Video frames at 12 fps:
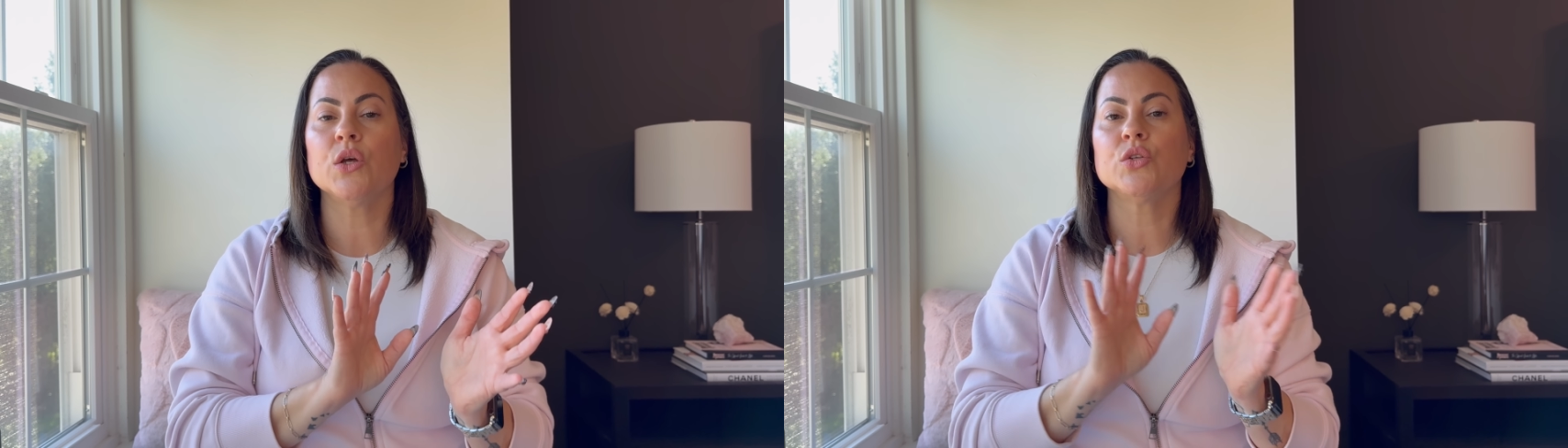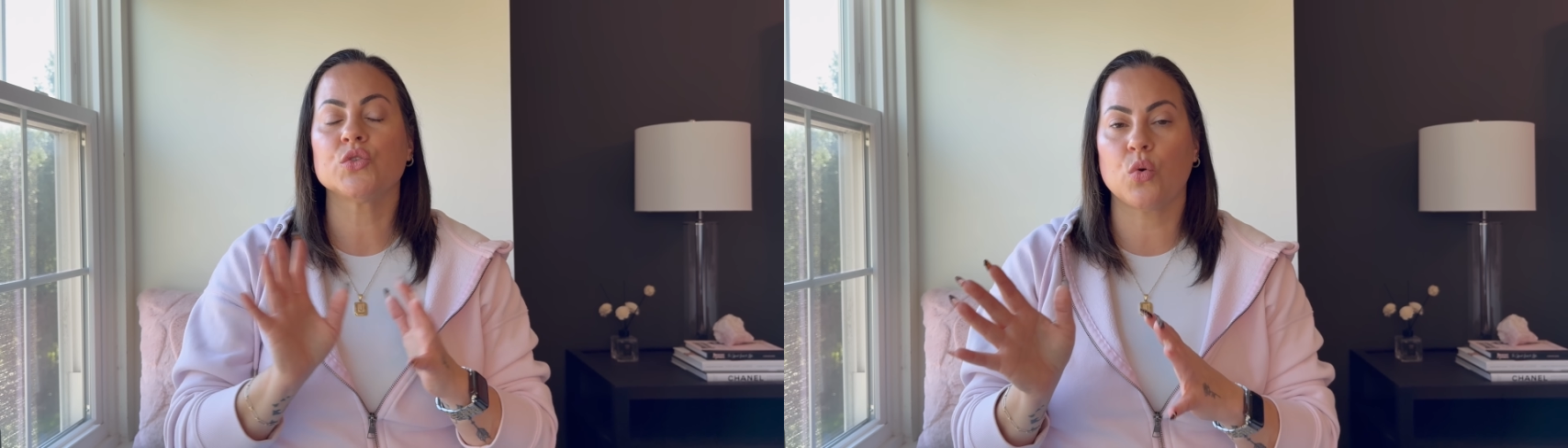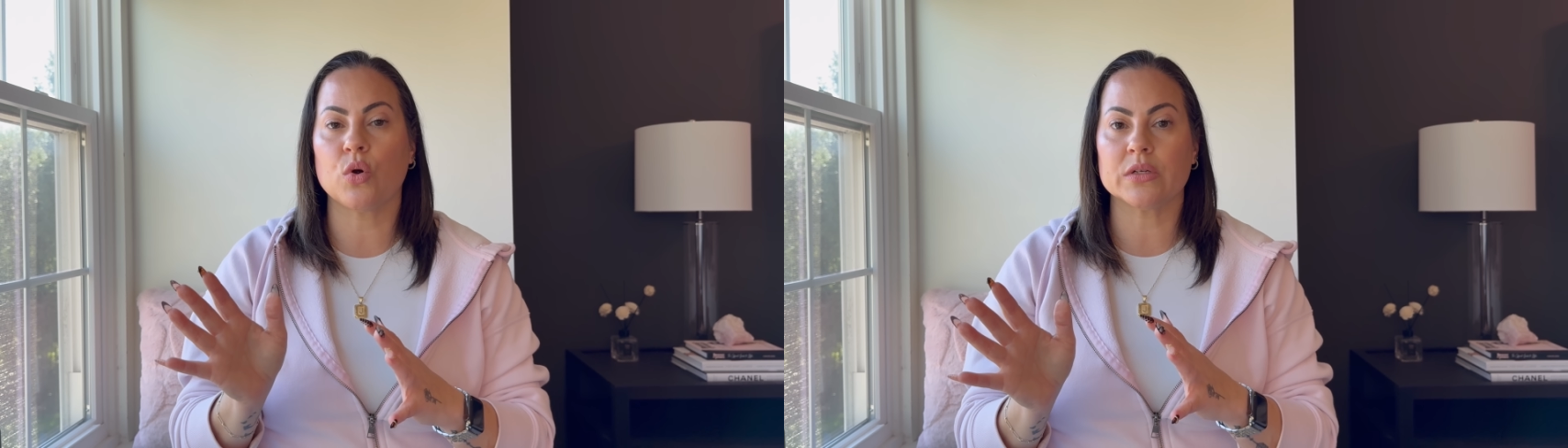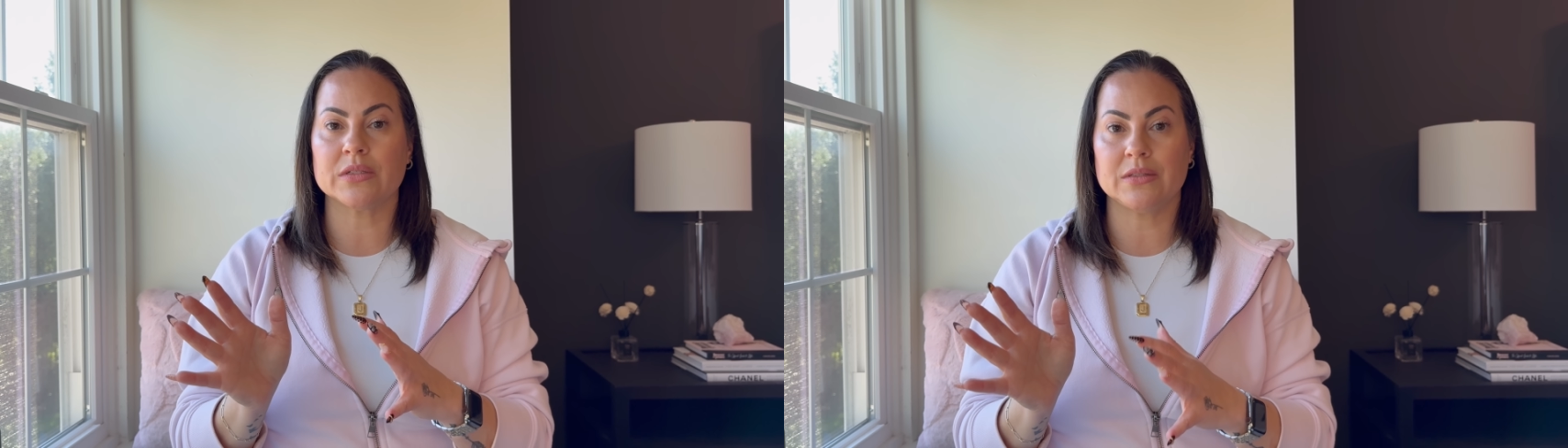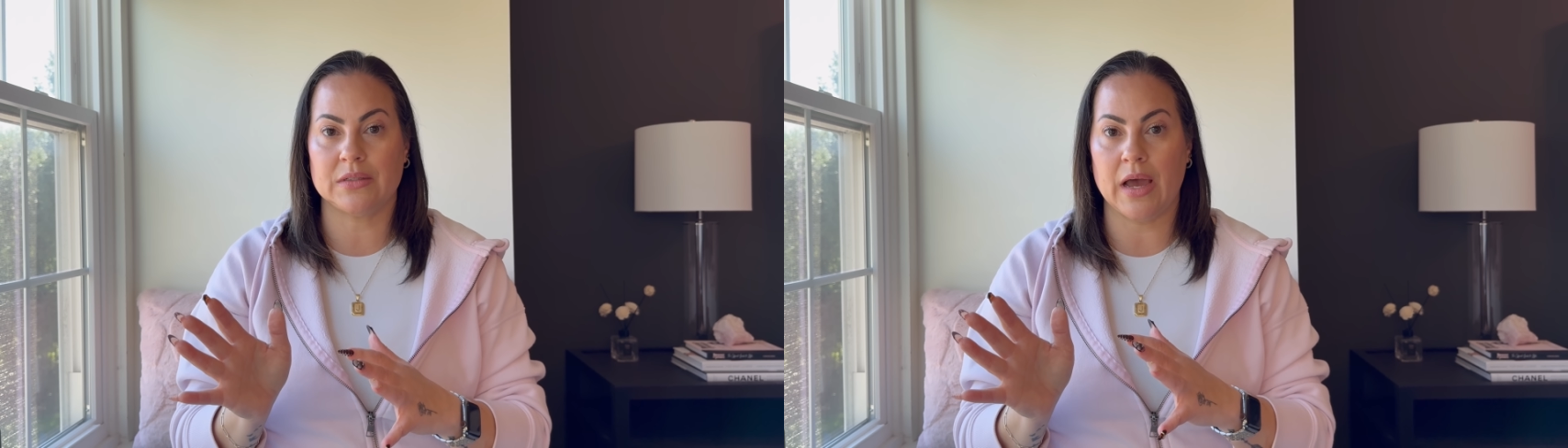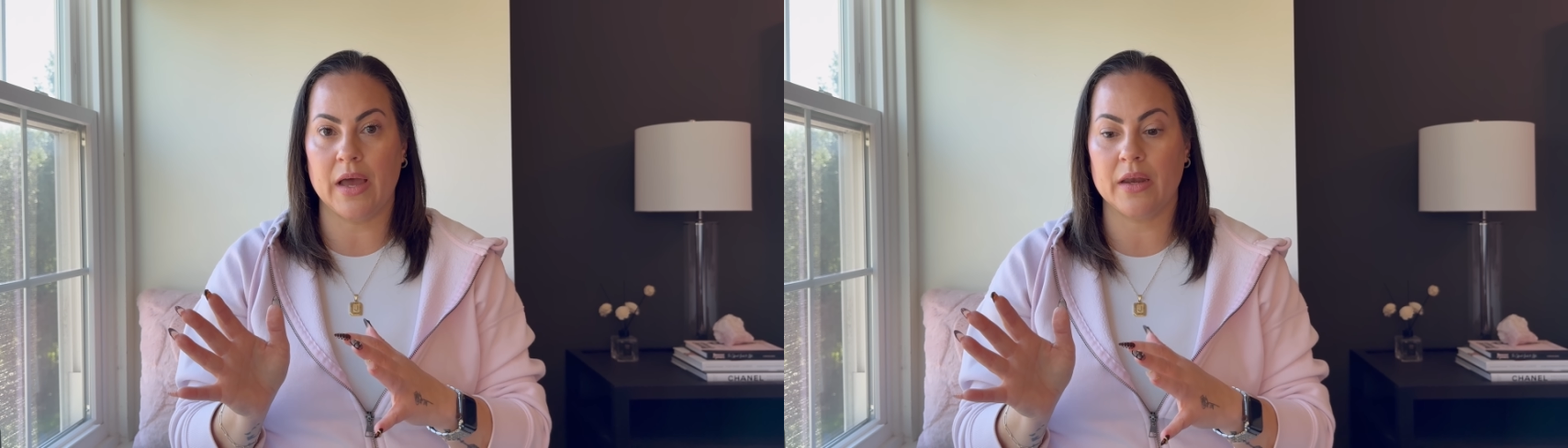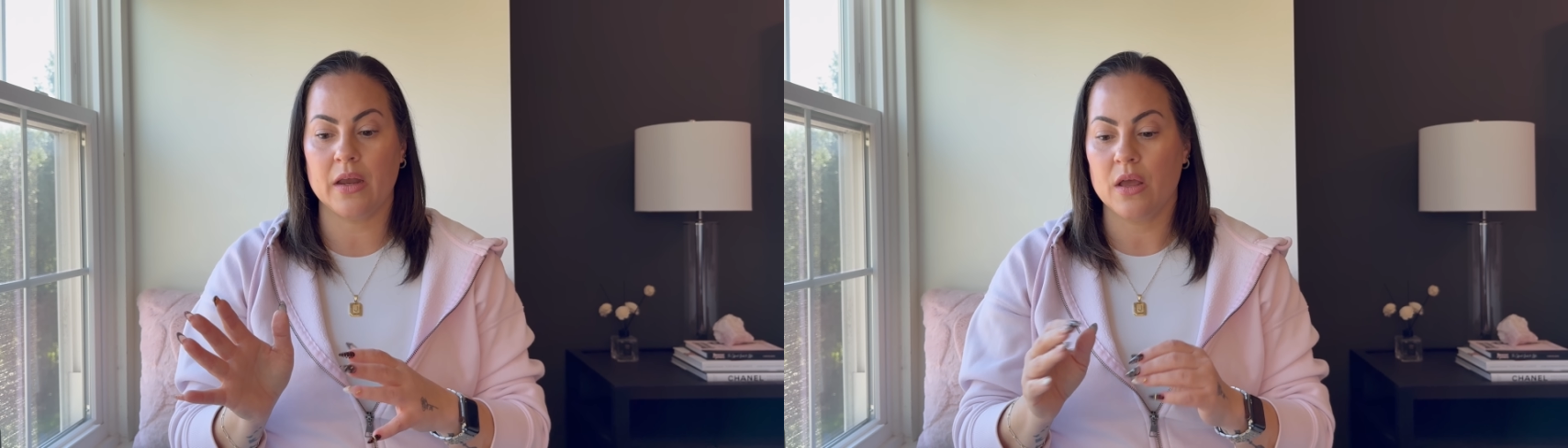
towards debt.